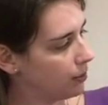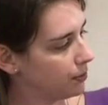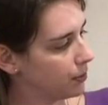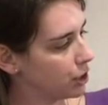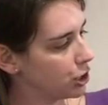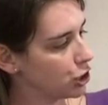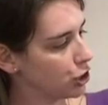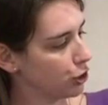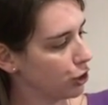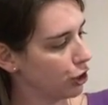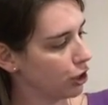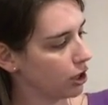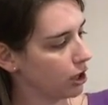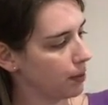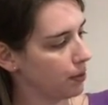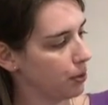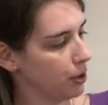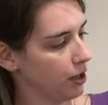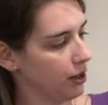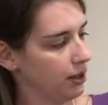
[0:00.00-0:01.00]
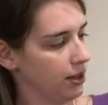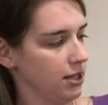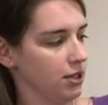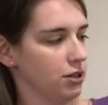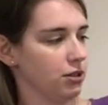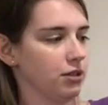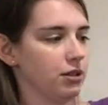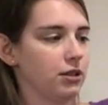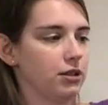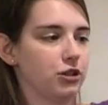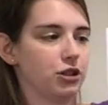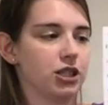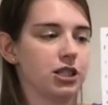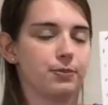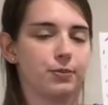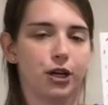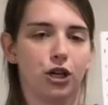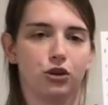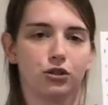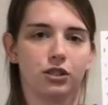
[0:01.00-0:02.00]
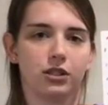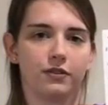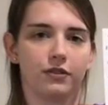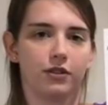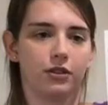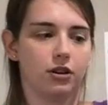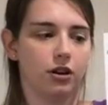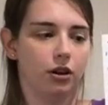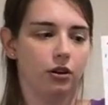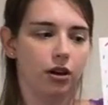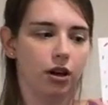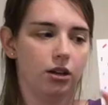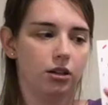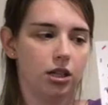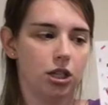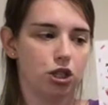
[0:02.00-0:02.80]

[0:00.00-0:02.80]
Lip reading: So you're going to put, these are the little sprinkles for the donut.